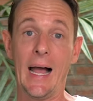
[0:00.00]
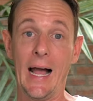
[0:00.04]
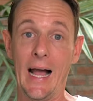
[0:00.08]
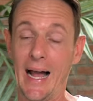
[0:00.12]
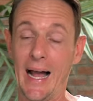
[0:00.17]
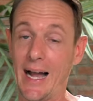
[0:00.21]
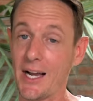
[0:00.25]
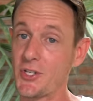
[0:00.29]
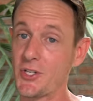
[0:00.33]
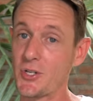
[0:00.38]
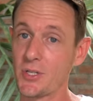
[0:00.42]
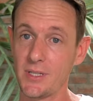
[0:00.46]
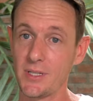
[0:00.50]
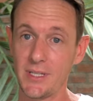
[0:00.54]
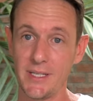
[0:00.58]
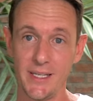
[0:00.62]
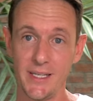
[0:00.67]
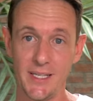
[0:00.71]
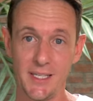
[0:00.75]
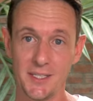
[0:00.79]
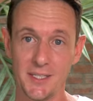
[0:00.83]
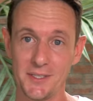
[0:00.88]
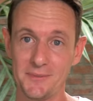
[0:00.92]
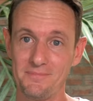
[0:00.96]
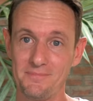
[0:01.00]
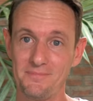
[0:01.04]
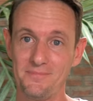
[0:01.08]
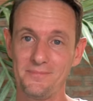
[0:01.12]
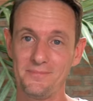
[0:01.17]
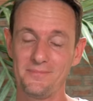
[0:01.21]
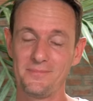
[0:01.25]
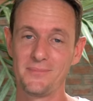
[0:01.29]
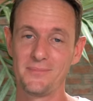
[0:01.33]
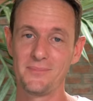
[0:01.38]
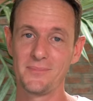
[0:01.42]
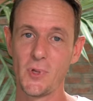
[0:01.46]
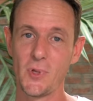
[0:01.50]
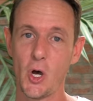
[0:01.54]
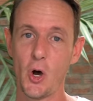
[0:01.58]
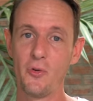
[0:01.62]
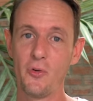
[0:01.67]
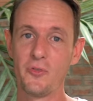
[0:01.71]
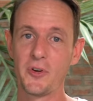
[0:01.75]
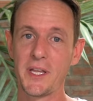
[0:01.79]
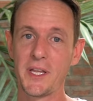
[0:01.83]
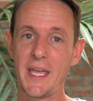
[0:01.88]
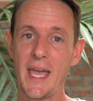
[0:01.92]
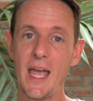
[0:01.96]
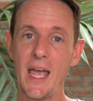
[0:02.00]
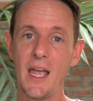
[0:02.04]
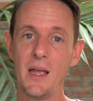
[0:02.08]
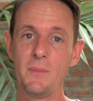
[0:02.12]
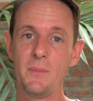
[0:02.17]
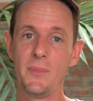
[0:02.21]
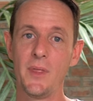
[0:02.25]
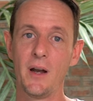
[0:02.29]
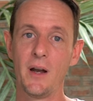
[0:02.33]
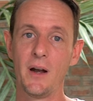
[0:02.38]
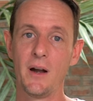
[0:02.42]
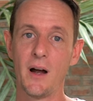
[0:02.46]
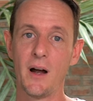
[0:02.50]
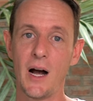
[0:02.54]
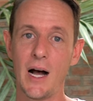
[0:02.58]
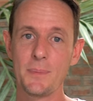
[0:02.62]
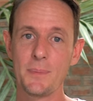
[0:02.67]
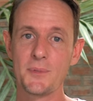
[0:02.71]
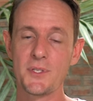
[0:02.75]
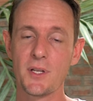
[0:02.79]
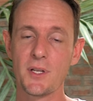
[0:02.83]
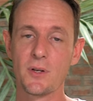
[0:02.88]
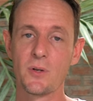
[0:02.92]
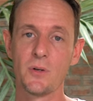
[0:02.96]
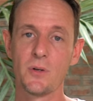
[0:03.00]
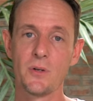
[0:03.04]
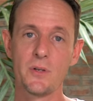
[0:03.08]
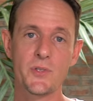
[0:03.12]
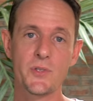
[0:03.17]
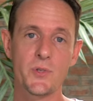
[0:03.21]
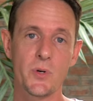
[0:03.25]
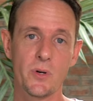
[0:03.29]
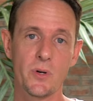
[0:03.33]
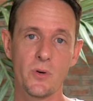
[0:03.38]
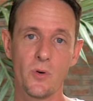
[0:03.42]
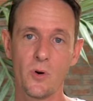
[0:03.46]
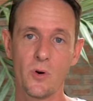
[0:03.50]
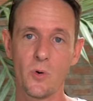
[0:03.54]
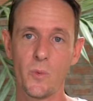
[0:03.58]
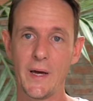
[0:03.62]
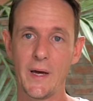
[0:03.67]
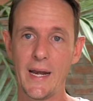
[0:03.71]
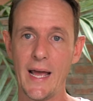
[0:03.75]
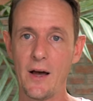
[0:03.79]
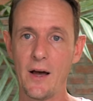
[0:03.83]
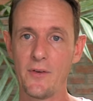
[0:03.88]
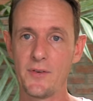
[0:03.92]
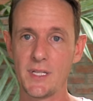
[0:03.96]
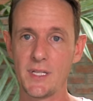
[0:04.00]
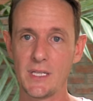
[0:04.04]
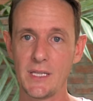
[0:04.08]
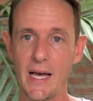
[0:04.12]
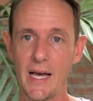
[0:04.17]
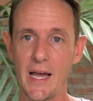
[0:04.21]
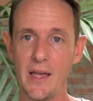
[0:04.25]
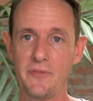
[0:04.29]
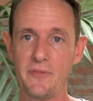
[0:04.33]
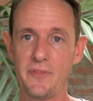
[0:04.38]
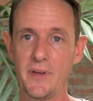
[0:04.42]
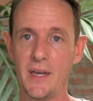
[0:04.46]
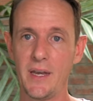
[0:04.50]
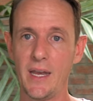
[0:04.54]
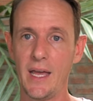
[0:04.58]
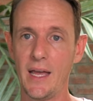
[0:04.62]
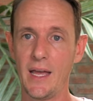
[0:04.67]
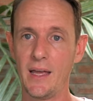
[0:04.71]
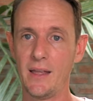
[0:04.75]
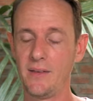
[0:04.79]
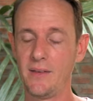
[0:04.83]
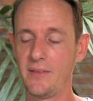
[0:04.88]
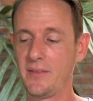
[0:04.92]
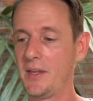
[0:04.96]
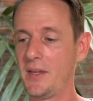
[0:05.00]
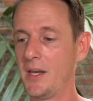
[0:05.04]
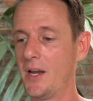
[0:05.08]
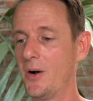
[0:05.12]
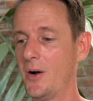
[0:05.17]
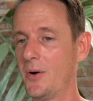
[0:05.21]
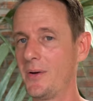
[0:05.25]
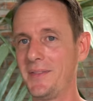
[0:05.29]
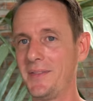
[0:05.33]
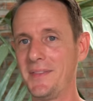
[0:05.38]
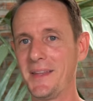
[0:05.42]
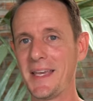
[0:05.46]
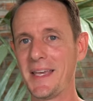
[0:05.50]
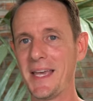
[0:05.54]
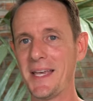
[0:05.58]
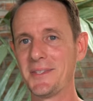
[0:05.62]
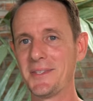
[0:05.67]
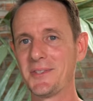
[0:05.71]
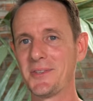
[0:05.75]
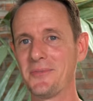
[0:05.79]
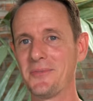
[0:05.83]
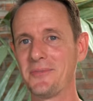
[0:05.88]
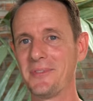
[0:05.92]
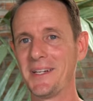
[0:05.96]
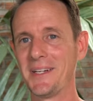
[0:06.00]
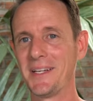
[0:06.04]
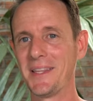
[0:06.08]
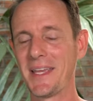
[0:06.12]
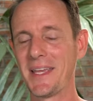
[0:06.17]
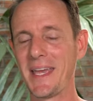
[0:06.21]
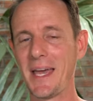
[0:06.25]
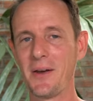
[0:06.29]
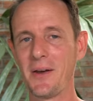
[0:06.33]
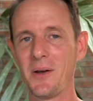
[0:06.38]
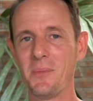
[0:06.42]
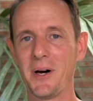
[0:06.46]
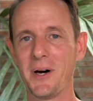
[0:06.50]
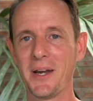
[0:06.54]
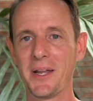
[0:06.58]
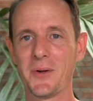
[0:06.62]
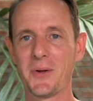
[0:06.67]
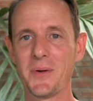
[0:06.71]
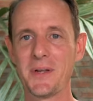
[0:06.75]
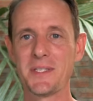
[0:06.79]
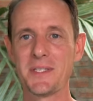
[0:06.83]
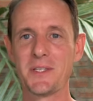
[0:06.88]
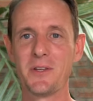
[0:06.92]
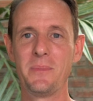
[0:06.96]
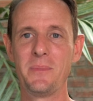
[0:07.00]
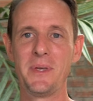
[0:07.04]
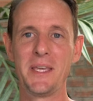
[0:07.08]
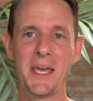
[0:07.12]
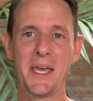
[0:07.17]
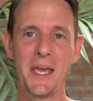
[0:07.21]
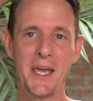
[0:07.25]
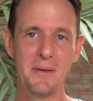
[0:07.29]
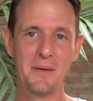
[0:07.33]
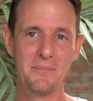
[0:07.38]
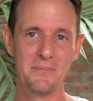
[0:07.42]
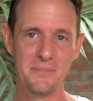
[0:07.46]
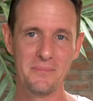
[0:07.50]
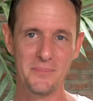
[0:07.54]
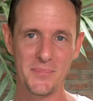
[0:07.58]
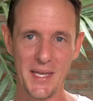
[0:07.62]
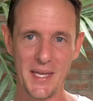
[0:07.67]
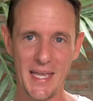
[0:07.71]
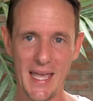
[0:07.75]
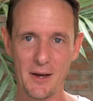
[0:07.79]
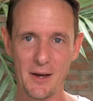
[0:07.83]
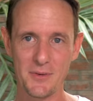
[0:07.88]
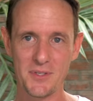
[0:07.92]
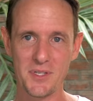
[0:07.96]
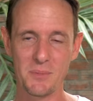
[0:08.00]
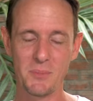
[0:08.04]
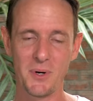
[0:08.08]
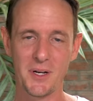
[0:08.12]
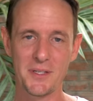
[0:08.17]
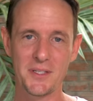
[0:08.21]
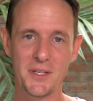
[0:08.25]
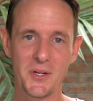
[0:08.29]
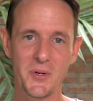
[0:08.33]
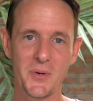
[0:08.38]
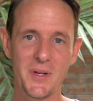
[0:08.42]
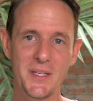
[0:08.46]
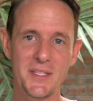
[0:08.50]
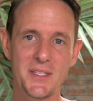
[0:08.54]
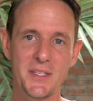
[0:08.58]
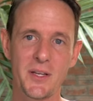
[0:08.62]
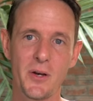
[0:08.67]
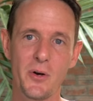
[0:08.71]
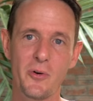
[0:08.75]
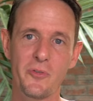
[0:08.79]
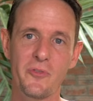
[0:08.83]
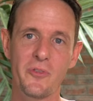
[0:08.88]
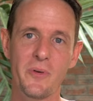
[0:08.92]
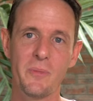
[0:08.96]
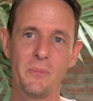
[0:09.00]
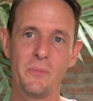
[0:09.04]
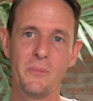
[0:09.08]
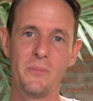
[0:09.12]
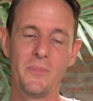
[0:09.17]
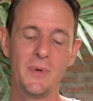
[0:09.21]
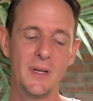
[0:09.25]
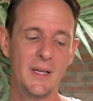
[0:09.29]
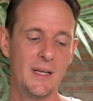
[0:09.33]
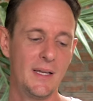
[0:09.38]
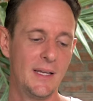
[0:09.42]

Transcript: actually overcame their obstacles or went out into life and you know, in the case of the Count of Monte Cristo, became the Count of Monte Cristo from,